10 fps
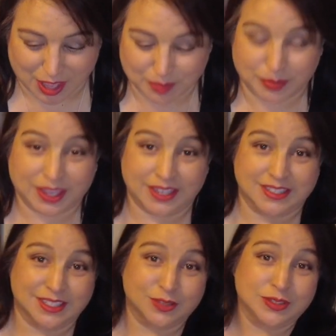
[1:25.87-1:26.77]
because
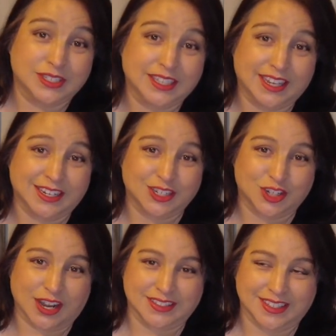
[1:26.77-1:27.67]
this was delayed in
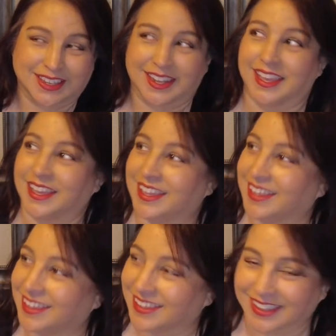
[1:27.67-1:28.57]
transit.
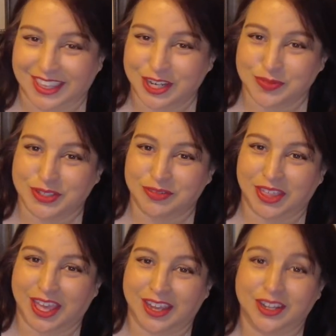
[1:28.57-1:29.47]
Can you believe
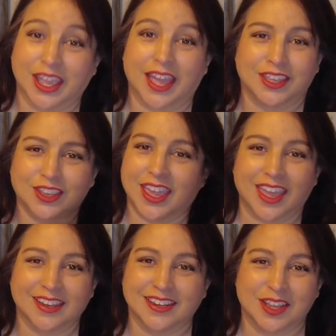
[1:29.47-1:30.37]
that? Yeah, you
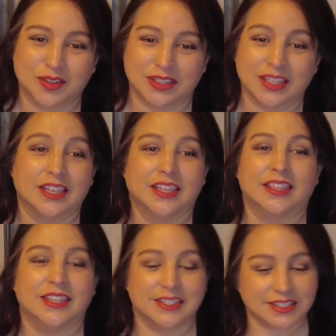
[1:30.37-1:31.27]
can. I mean,
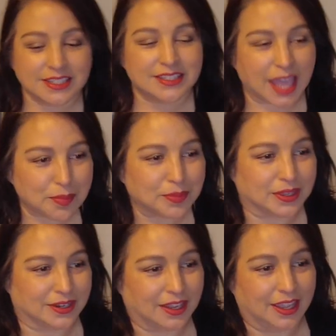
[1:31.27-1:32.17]
these things
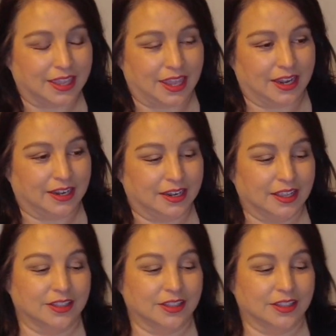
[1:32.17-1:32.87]
happen. I get it.